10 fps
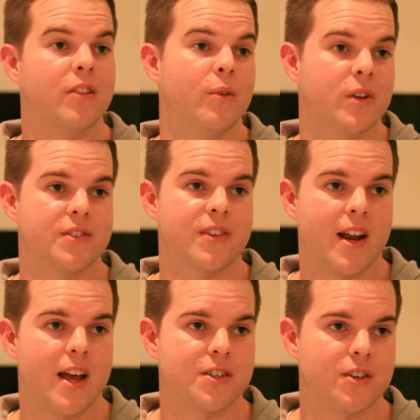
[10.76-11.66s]
the real
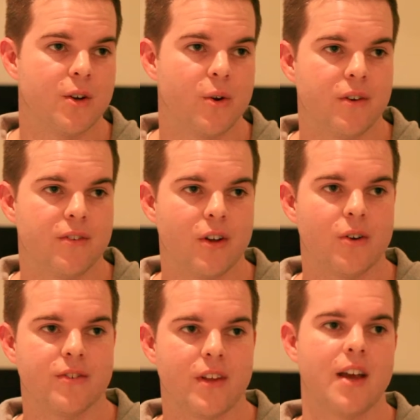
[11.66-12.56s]
estate agent who had
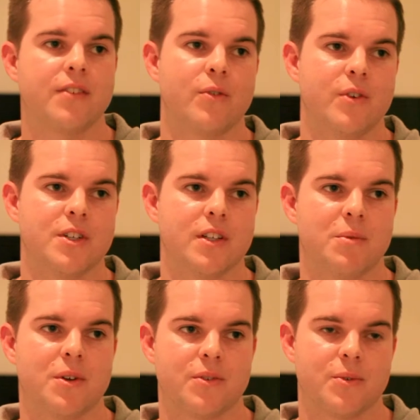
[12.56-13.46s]
sold us the house originally,
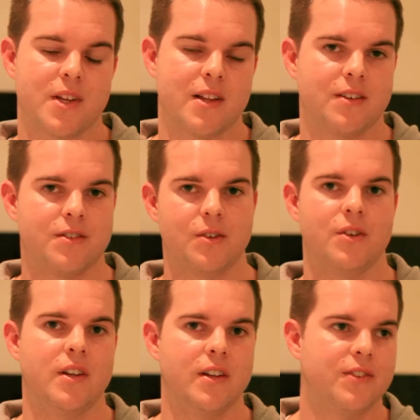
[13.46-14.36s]
because it was only 2
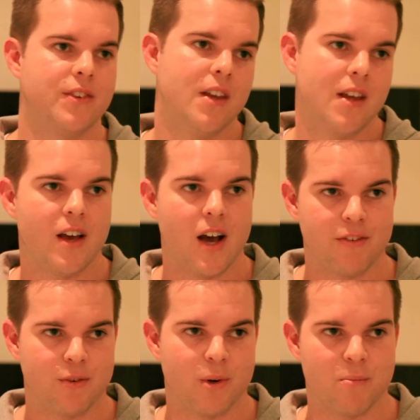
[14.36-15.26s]
years
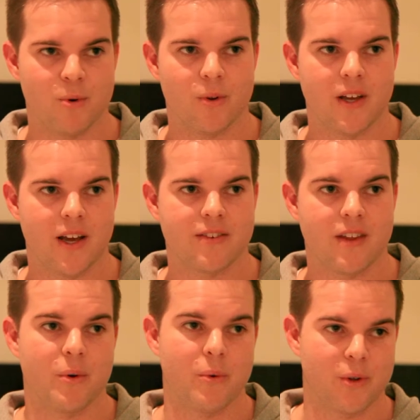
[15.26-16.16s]
after we'd bought the house
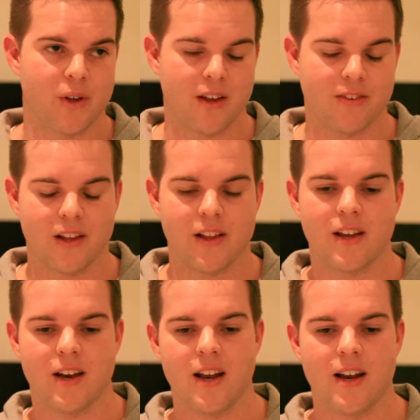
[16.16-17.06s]
that we were looking at
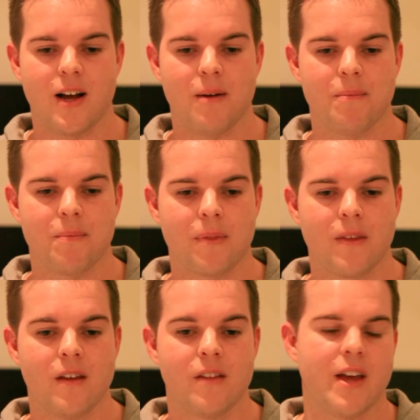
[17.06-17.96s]
selling it, and
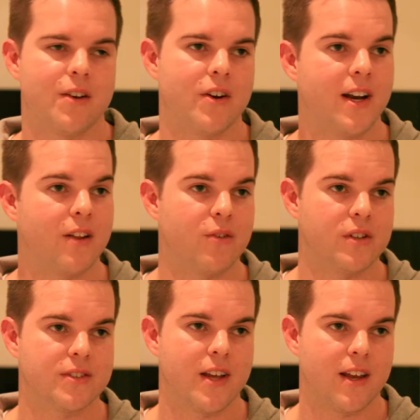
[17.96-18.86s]
they'd gotten out of the
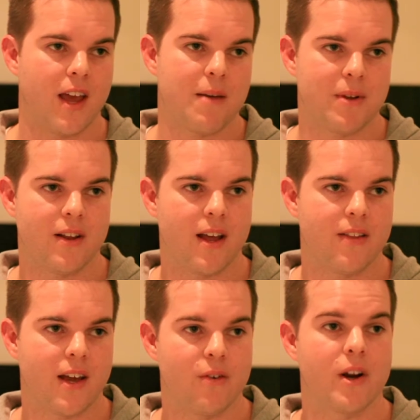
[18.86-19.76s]
real estate game,
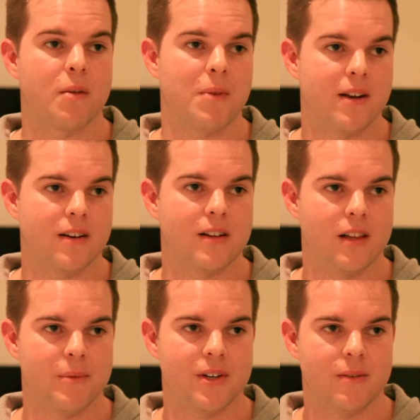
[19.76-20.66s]
and they recommended
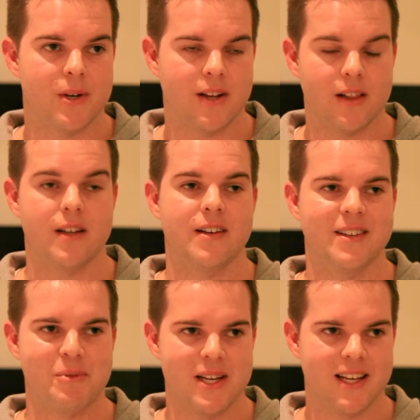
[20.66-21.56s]
Glen and
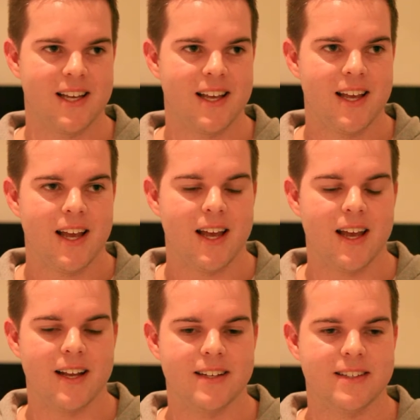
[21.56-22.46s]
Dimity,
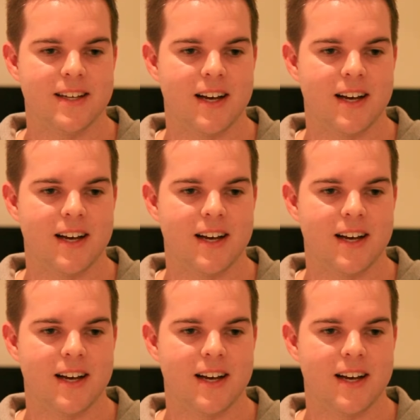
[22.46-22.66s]
and